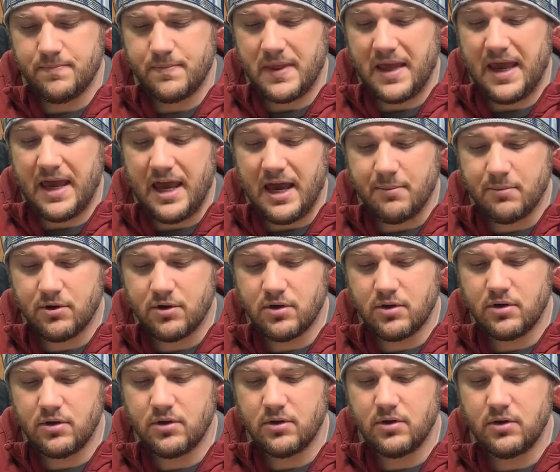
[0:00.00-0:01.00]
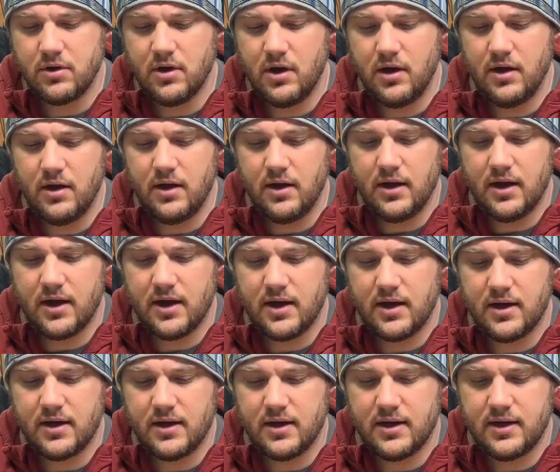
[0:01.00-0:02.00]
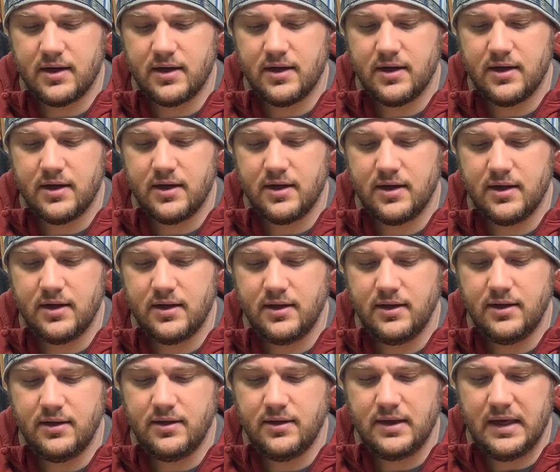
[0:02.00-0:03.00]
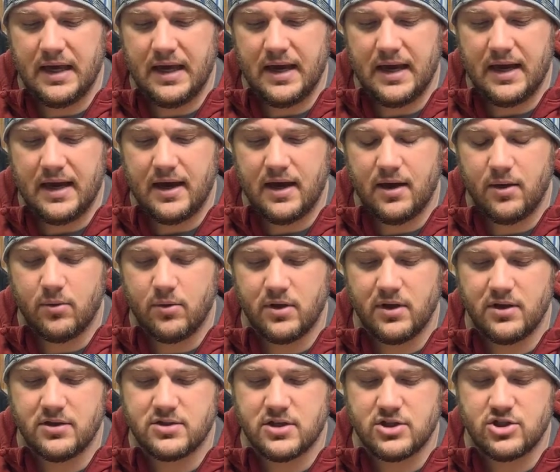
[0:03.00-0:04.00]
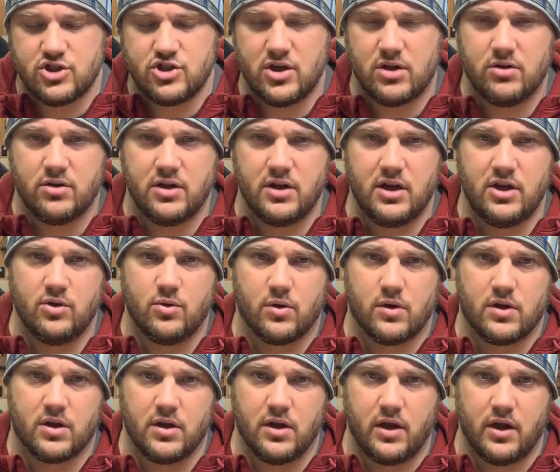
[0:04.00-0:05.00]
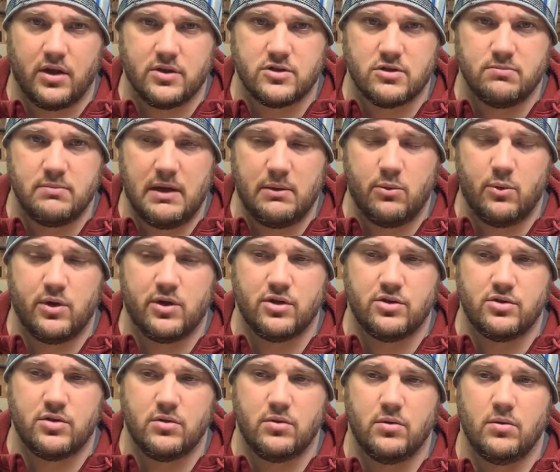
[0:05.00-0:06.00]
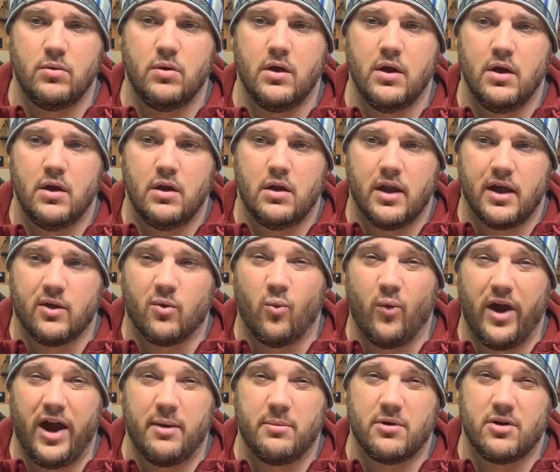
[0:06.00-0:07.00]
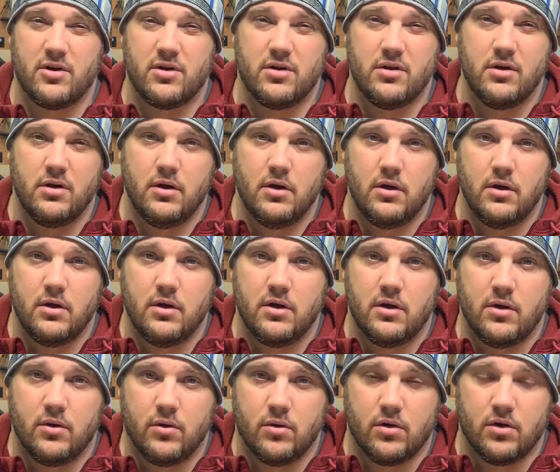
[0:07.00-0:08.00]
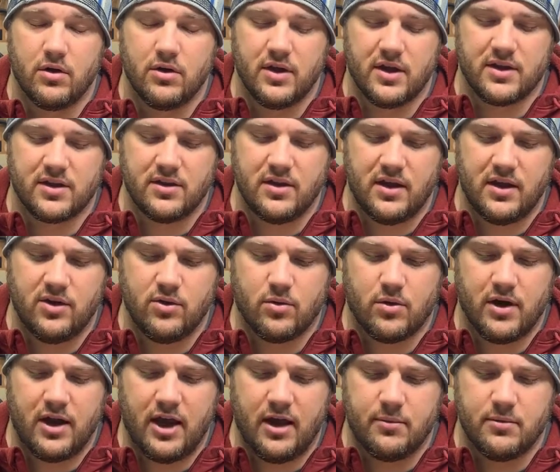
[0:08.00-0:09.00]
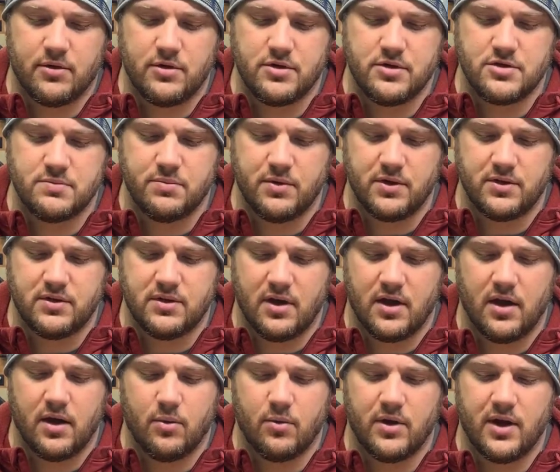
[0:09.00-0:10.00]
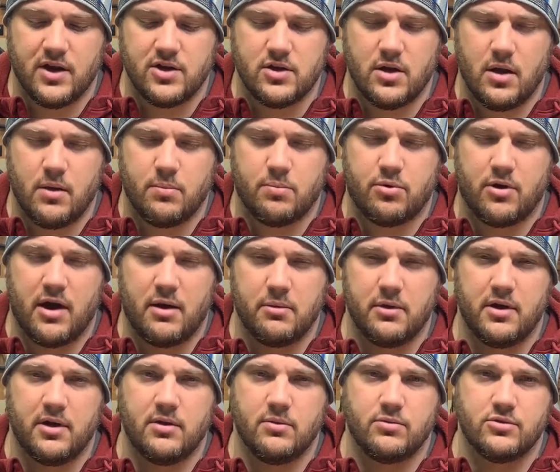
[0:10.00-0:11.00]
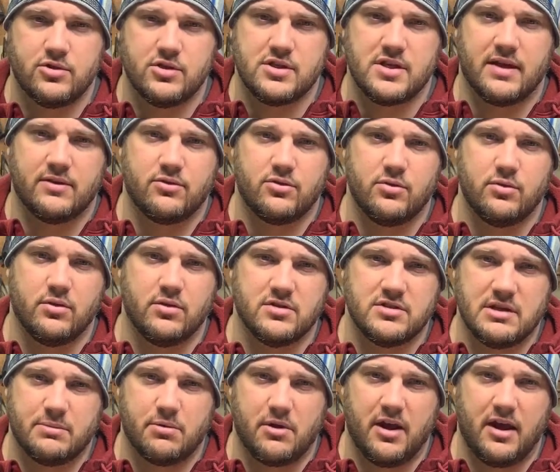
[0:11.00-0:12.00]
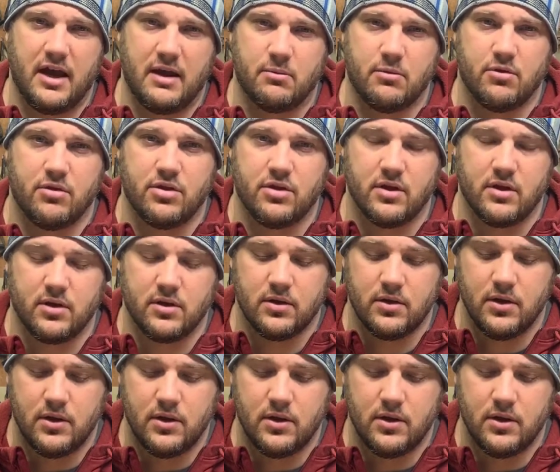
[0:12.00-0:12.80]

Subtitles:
Hammer, yeah, it's generally an indoor clinic, so maybe we could do like Whammer or like the indoor hammers, but we're not, probably just have to do a separate hammer thing.